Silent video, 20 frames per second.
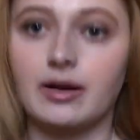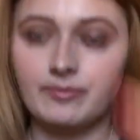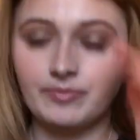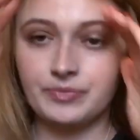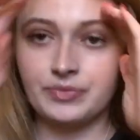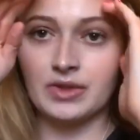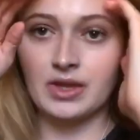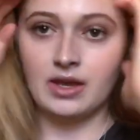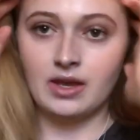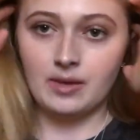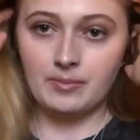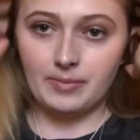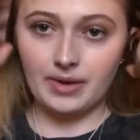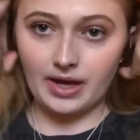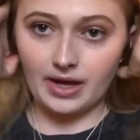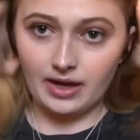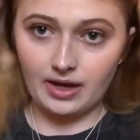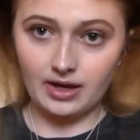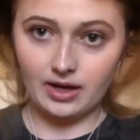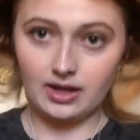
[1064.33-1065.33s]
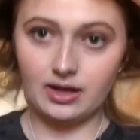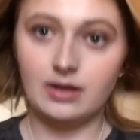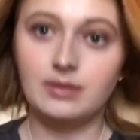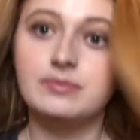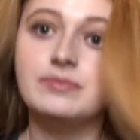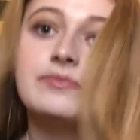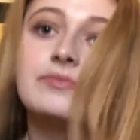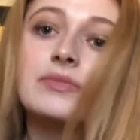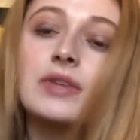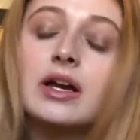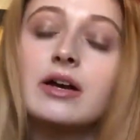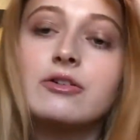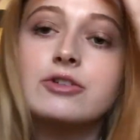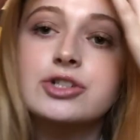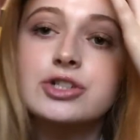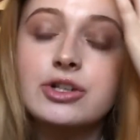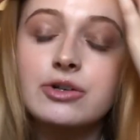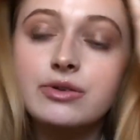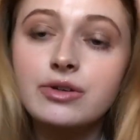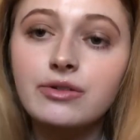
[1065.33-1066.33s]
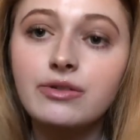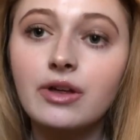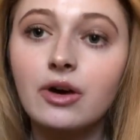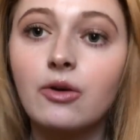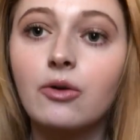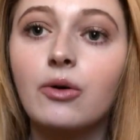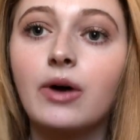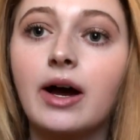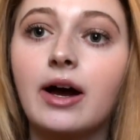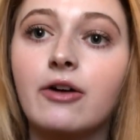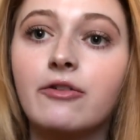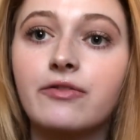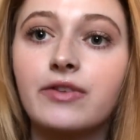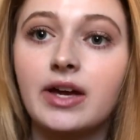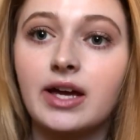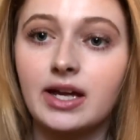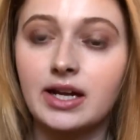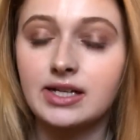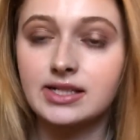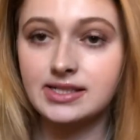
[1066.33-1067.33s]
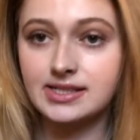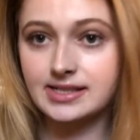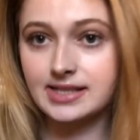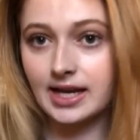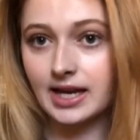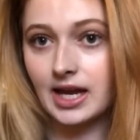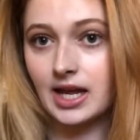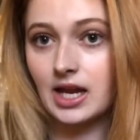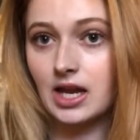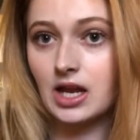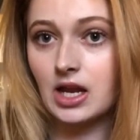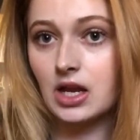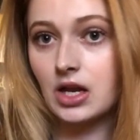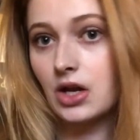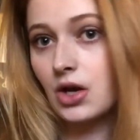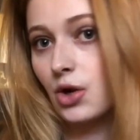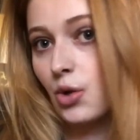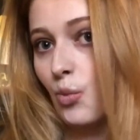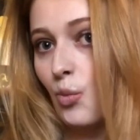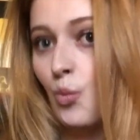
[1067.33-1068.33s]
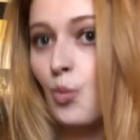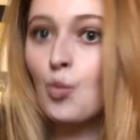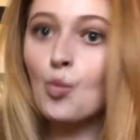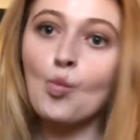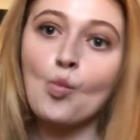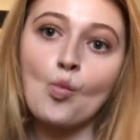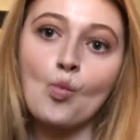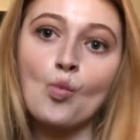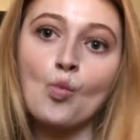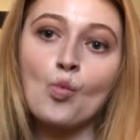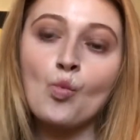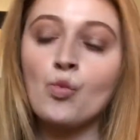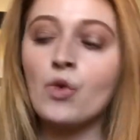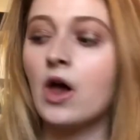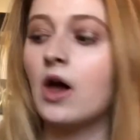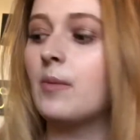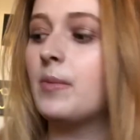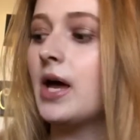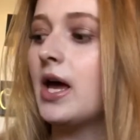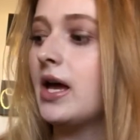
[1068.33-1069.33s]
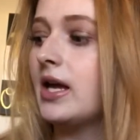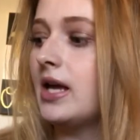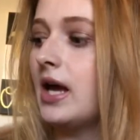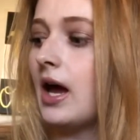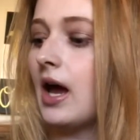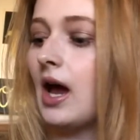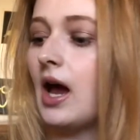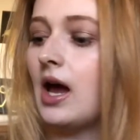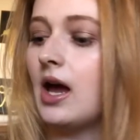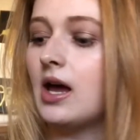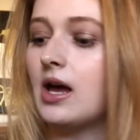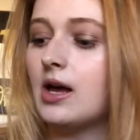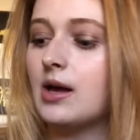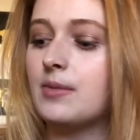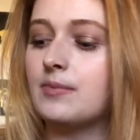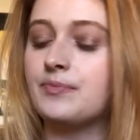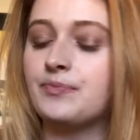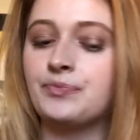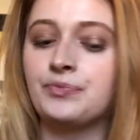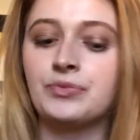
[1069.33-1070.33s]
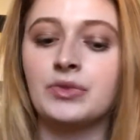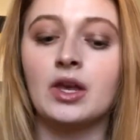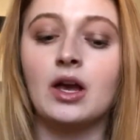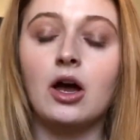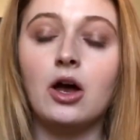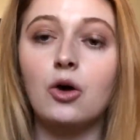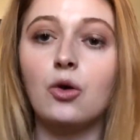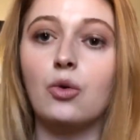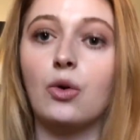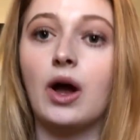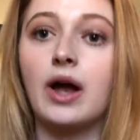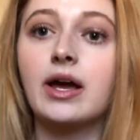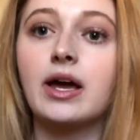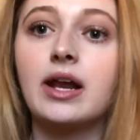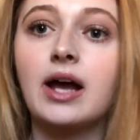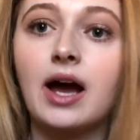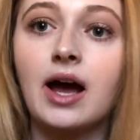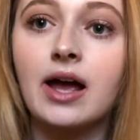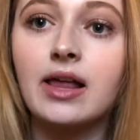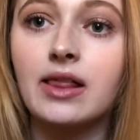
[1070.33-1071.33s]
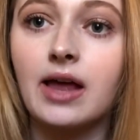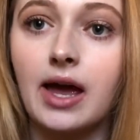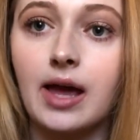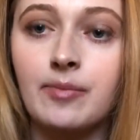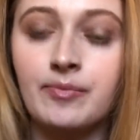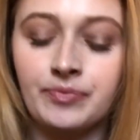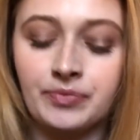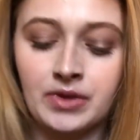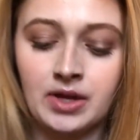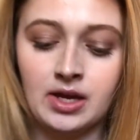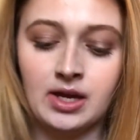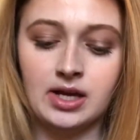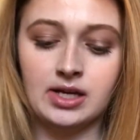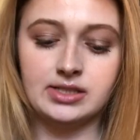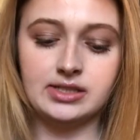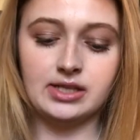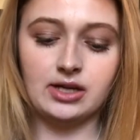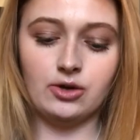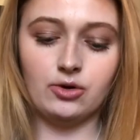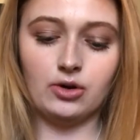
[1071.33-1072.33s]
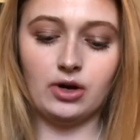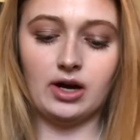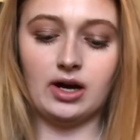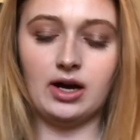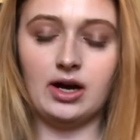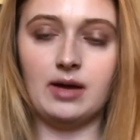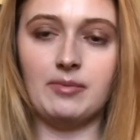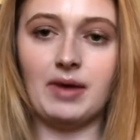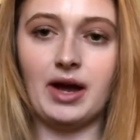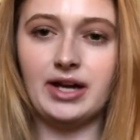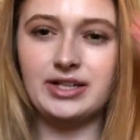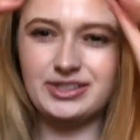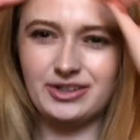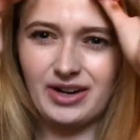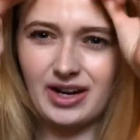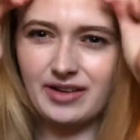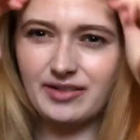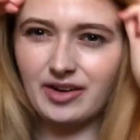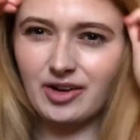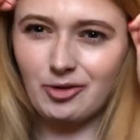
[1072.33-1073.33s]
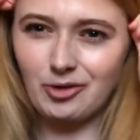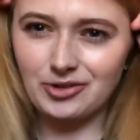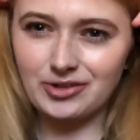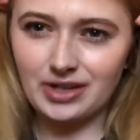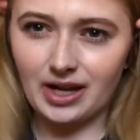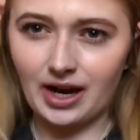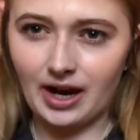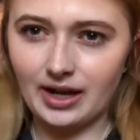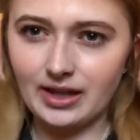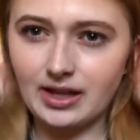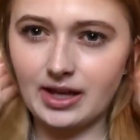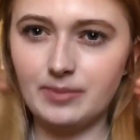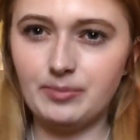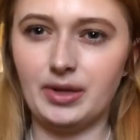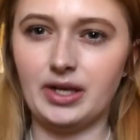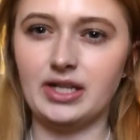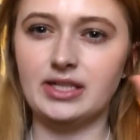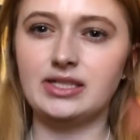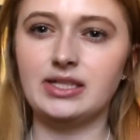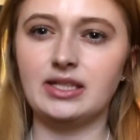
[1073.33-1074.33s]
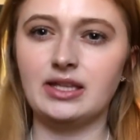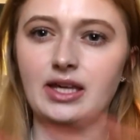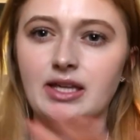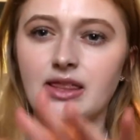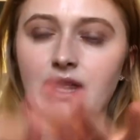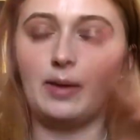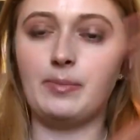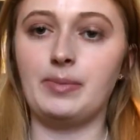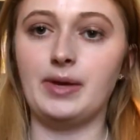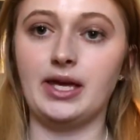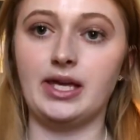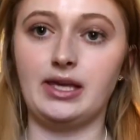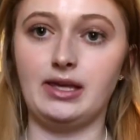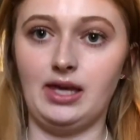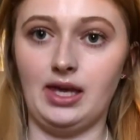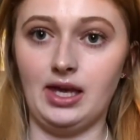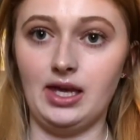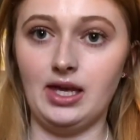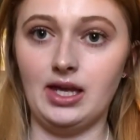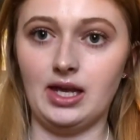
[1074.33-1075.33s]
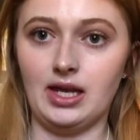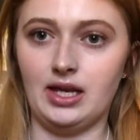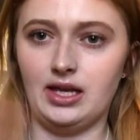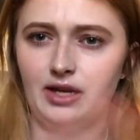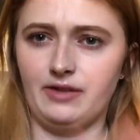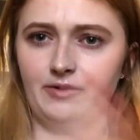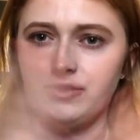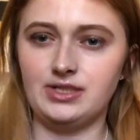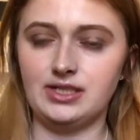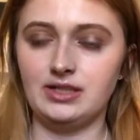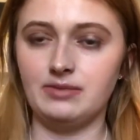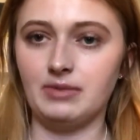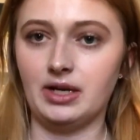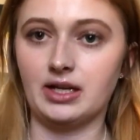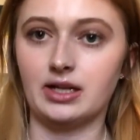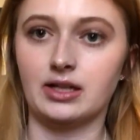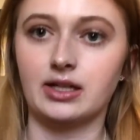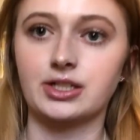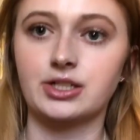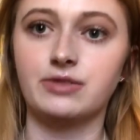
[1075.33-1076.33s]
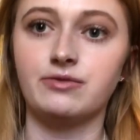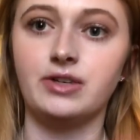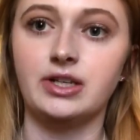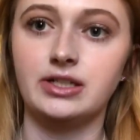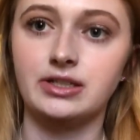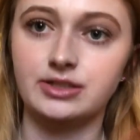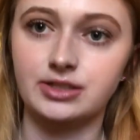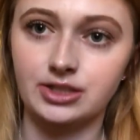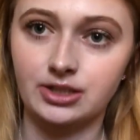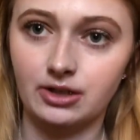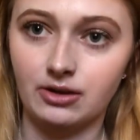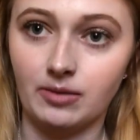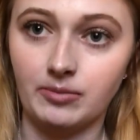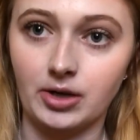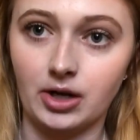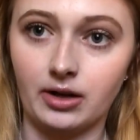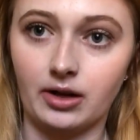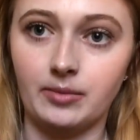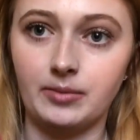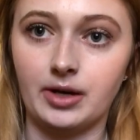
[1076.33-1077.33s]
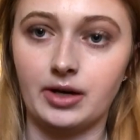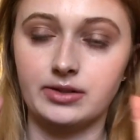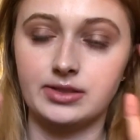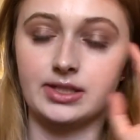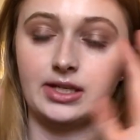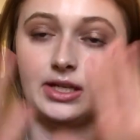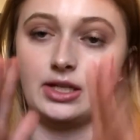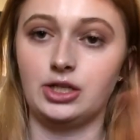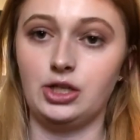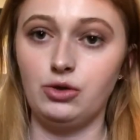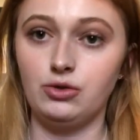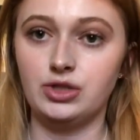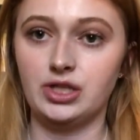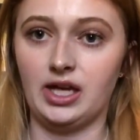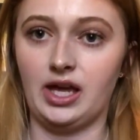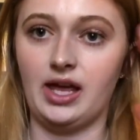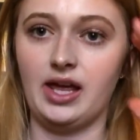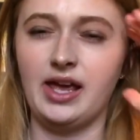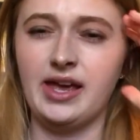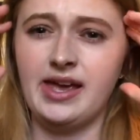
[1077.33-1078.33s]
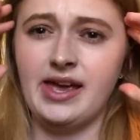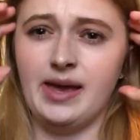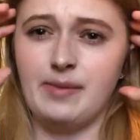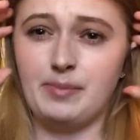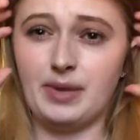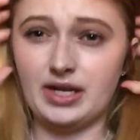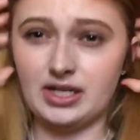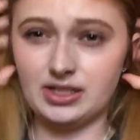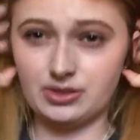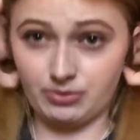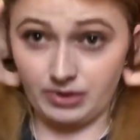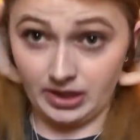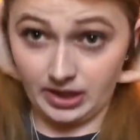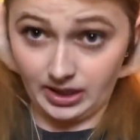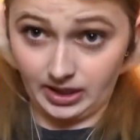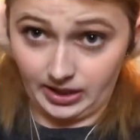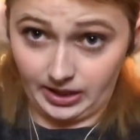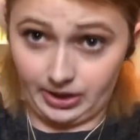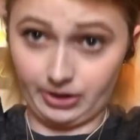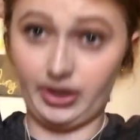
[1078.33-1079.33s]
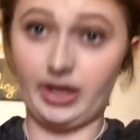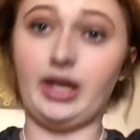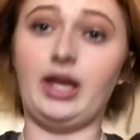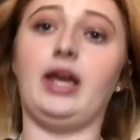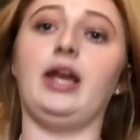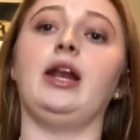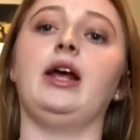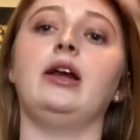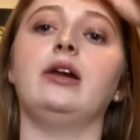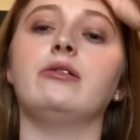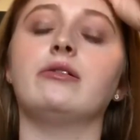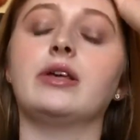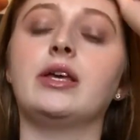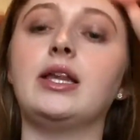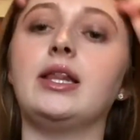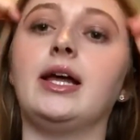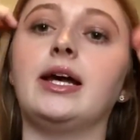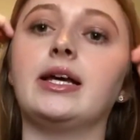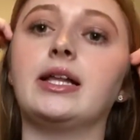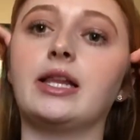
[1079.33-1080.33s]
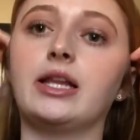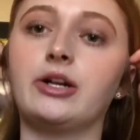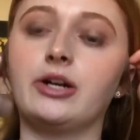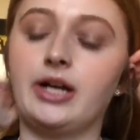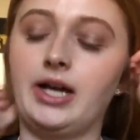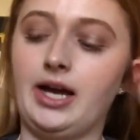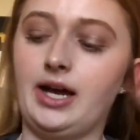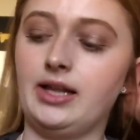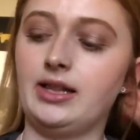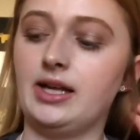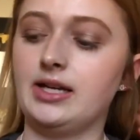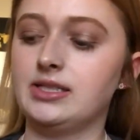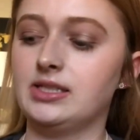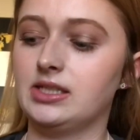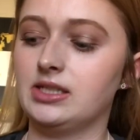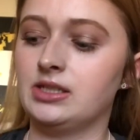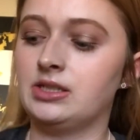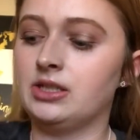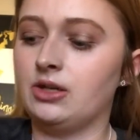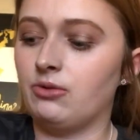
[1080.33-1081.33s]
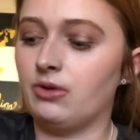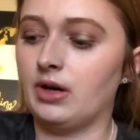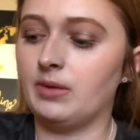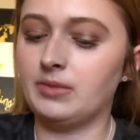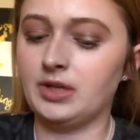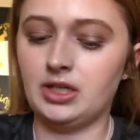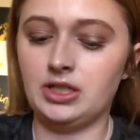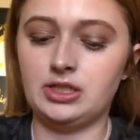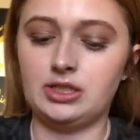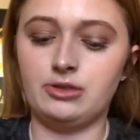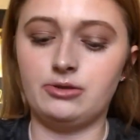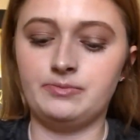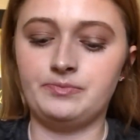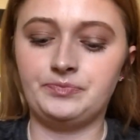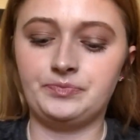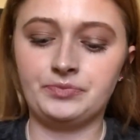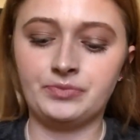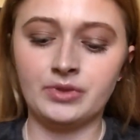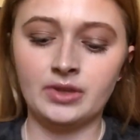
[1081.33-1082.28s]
yeah. But I'll show you the whole outfit in a second. But yeah, oh, I got a highlight. So I do have an Ulta highlight, but it's in like that big kit, and if you've seen my collection videos, you know what I'm talking about. It's like a huge kit, but it's really glittery, and I don't really like glittery highlights. So what I'm gonna do